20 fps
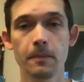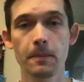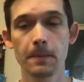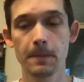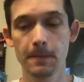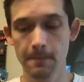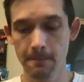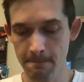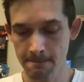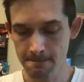
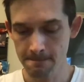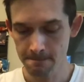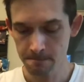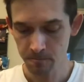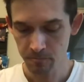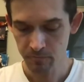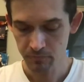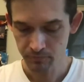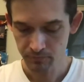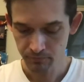
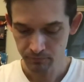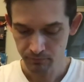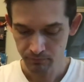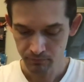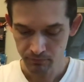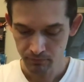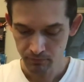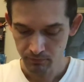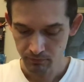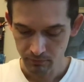
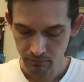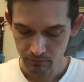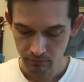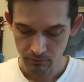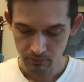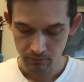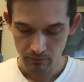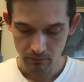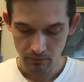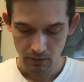
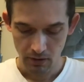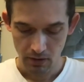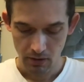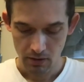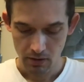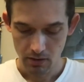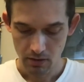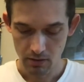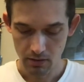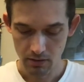
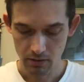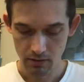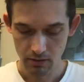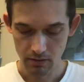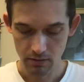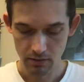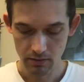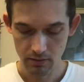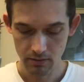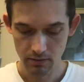
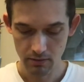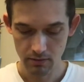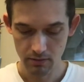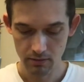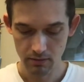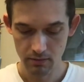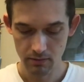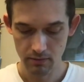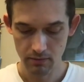No one is speaking in this clip.